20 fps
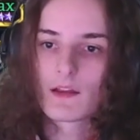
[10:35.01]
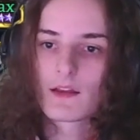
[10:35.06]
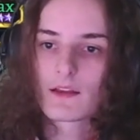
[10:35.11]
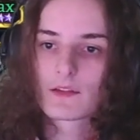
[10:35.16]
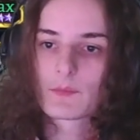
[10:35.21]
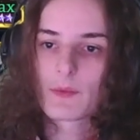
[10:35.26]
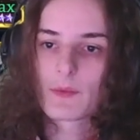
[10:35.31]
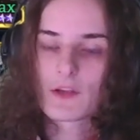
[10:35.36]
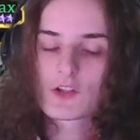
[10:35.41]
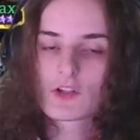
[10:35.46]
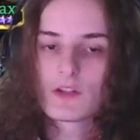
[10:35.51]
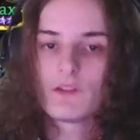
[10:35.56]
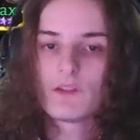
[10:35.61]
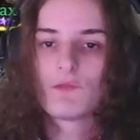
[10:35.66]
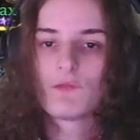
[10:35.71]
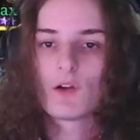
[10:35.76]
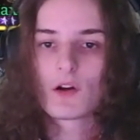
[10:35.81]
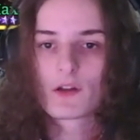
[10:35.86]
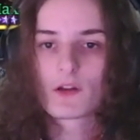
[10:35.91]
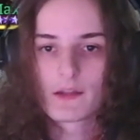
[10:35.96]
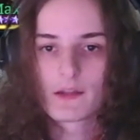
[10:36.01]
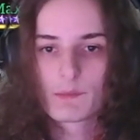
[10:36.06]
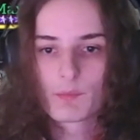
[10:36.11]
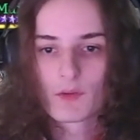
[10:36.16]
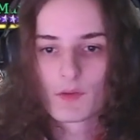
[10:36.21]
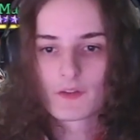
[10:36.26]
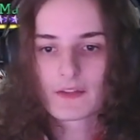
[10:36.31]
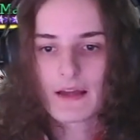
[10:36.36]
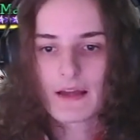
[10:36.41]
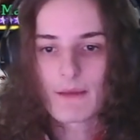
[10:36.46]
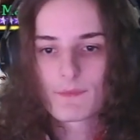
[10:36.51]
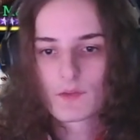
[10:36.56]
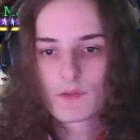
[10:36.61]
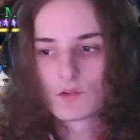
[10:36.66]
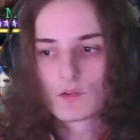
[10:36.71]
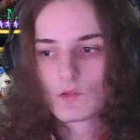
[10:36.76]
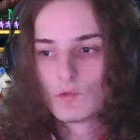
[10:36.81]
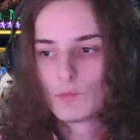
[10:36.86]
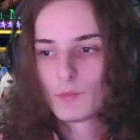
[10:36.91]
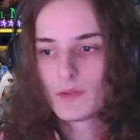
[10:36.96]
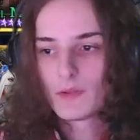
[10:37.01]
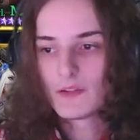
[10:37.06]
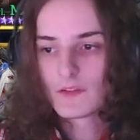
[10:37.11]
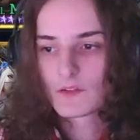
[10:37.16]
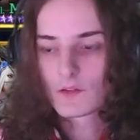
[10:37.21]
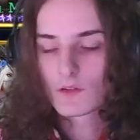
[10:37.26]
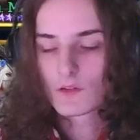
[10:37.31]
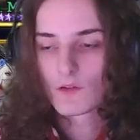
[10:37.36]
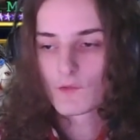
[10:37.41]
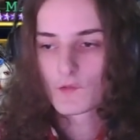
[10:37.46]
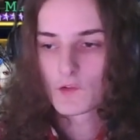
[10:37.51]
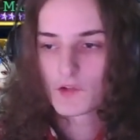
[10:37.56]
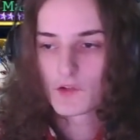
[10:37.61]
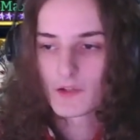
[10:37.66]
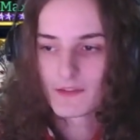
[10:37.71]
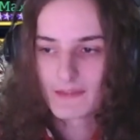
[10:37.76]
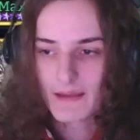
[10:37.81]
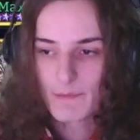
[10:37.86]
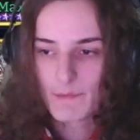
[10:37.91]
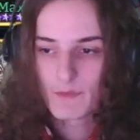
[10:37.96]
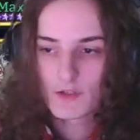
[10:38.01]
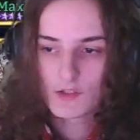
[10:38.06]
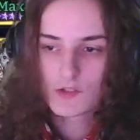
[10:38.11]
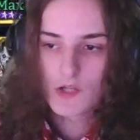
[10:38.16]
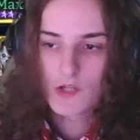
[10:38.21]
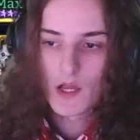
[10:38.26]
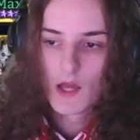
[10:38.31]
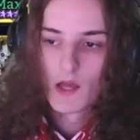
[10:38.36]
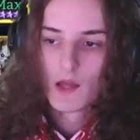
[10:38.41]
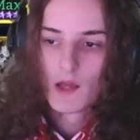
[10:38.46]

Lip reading: especially for Guild Boss up to 2 pieces of crit damage.